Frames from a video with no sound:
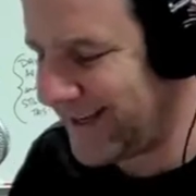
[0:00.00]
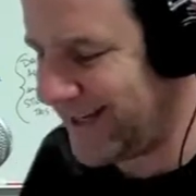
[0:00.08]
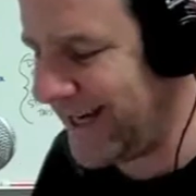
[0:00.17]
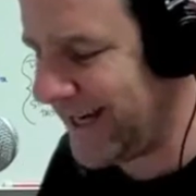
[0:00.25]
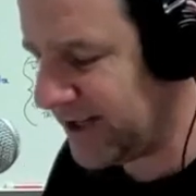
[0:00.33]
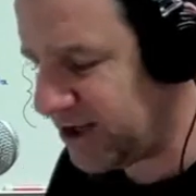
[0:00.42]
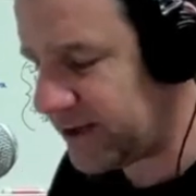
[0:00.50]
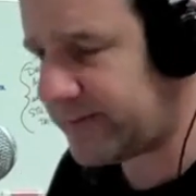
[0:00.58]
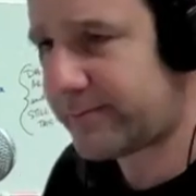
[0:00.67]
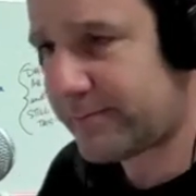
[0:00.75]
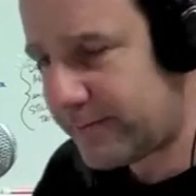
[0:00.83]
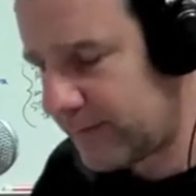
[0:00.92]

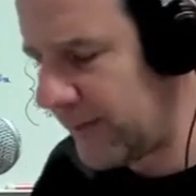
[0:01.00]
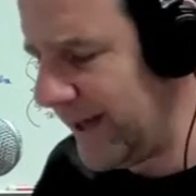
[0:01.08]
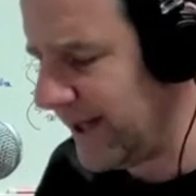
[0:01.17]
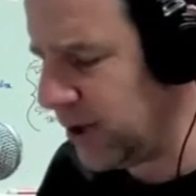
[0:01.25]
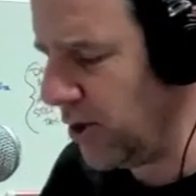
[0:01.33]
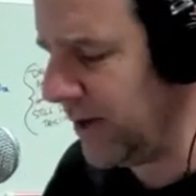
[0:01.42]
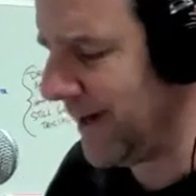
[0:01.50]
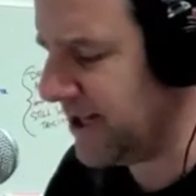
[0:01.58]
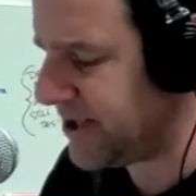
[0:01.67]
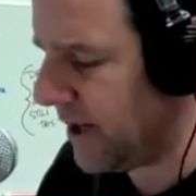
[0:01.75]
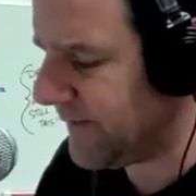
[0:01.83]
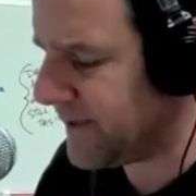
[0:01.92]
kids, including
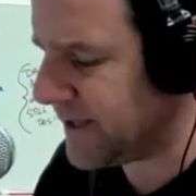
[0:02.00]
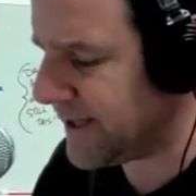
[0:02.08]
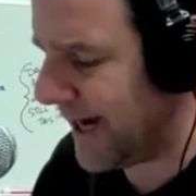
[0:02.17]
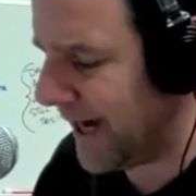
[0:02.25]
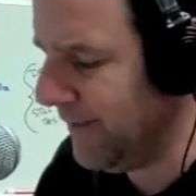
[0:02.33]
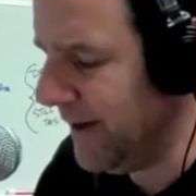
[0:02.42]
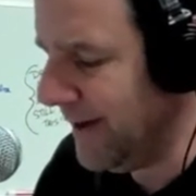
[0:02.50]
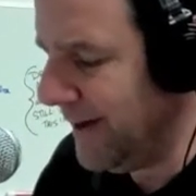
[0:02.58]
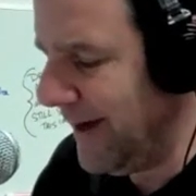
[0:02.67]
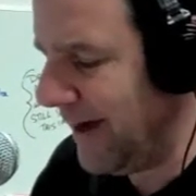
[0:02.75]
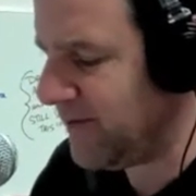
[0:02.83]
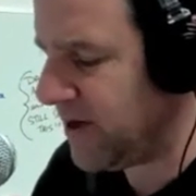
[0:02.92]
myself at the time,
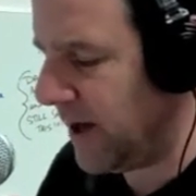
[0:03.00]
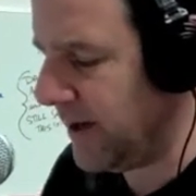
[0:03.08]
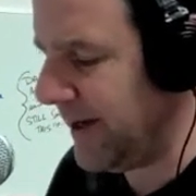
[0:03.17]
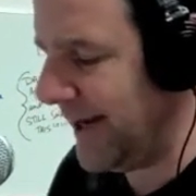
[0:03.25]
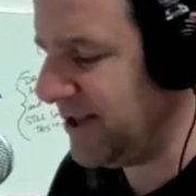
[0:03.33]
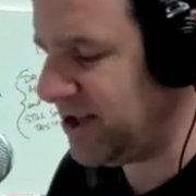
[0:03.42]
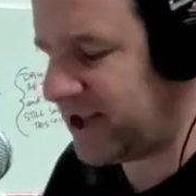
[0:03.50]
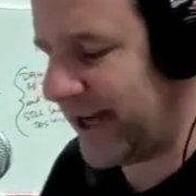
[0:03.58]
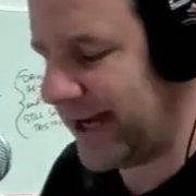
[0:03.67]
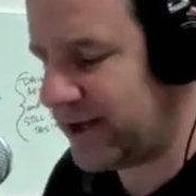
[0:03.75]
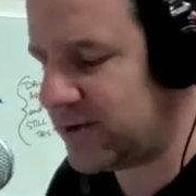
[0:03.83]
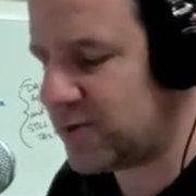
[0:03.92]
have done and
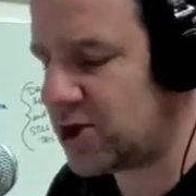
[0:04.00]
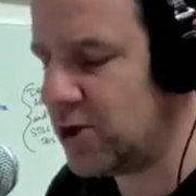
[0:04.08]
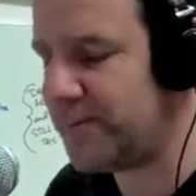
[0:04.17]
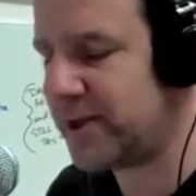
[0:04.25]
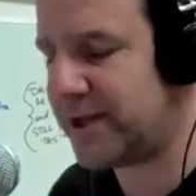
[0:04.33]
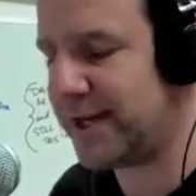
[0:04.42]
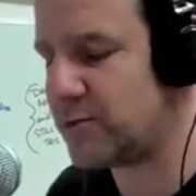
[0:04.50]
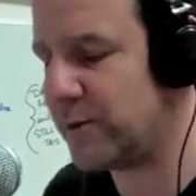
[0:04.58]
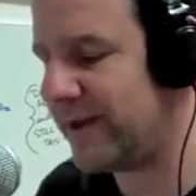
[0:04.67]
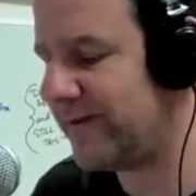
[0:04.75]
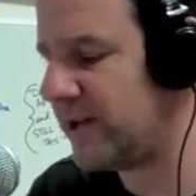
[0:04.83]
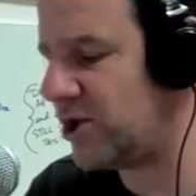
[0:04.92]
said some stupid things
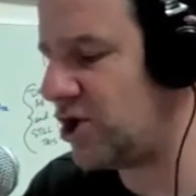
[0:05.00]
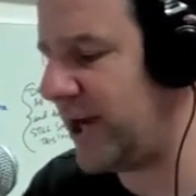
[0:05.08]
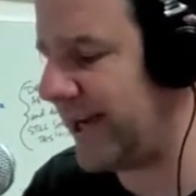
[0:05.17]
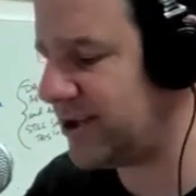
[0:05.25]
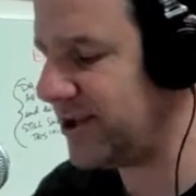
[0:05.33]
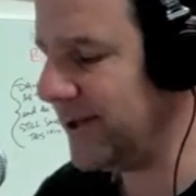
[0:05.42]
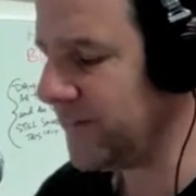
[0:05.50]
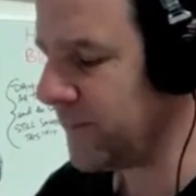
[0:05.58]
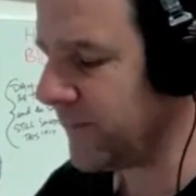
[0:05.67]
when given the chance.